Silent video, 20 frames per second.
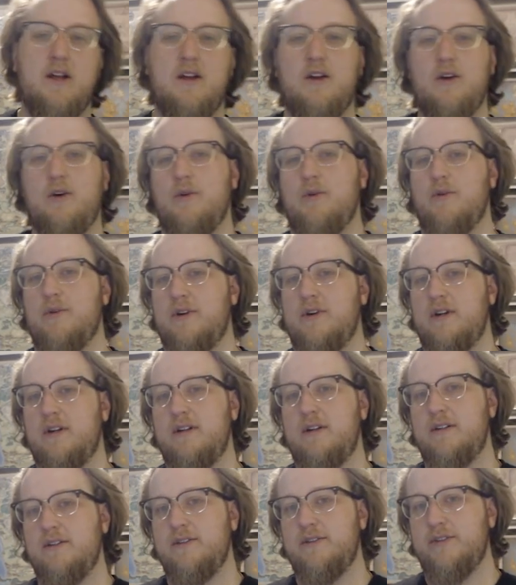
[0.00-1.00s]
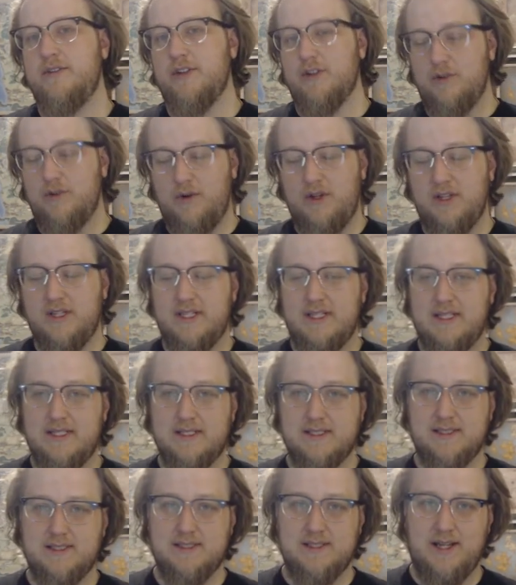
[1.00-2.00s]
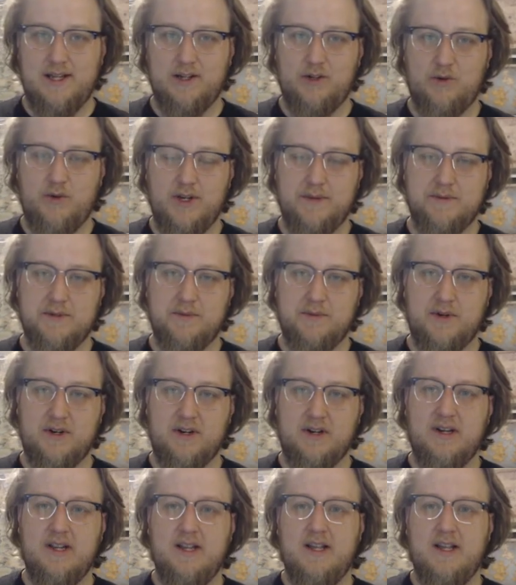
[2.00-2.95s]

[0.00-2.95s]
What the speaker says: or your quality is not quite up to par,